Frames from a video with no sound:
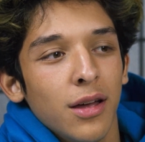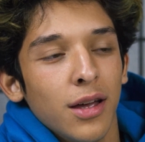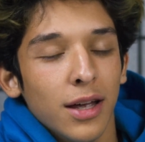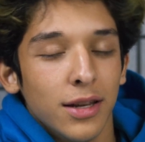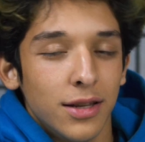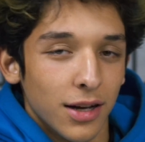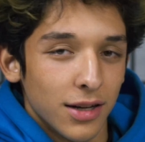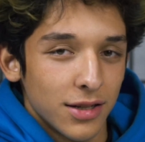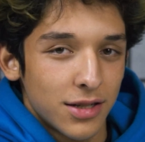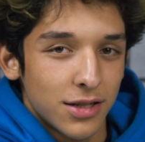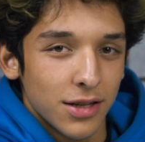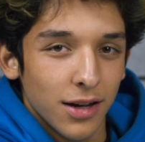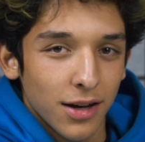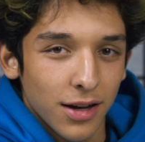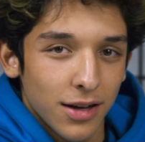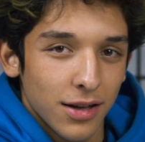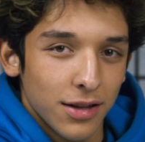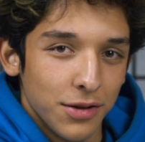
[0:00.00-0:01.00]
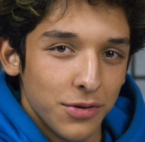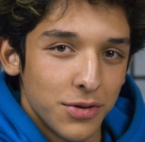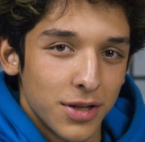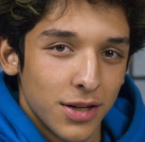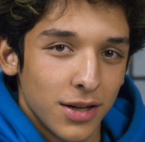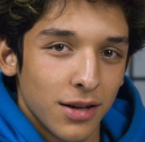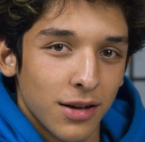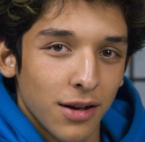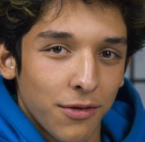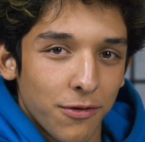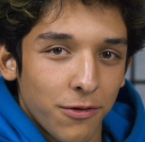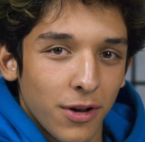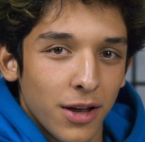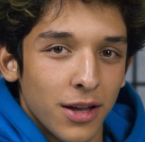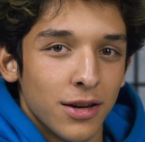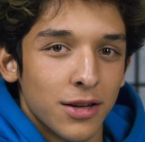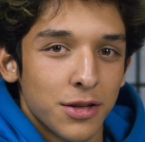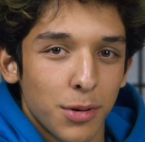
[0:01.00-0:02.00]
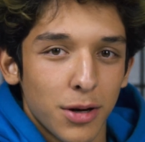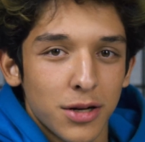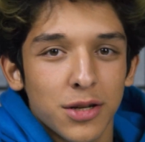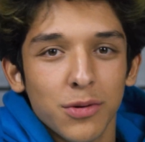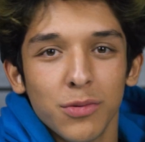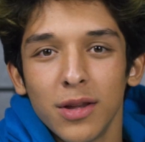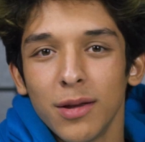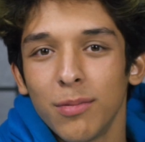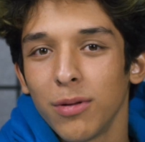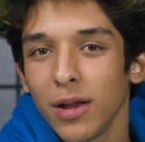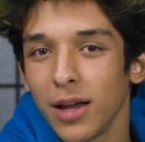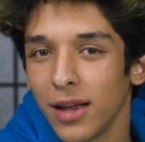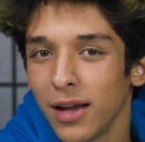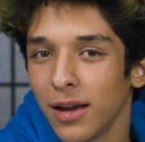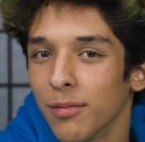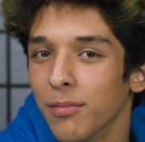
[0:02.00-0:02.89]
It does suck losing a friend, especially when they play